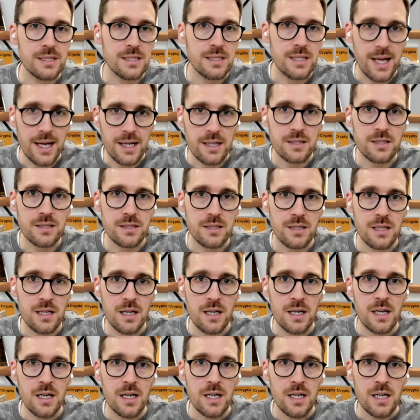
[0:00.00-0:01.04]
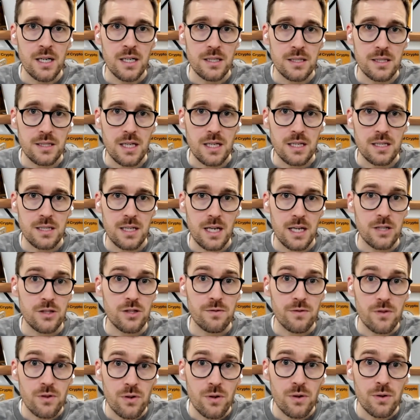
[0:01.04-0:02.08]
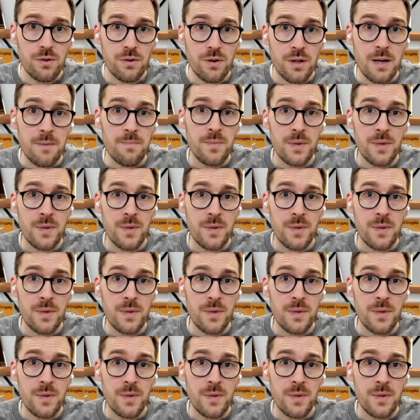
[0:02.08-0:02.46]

next stage of growth.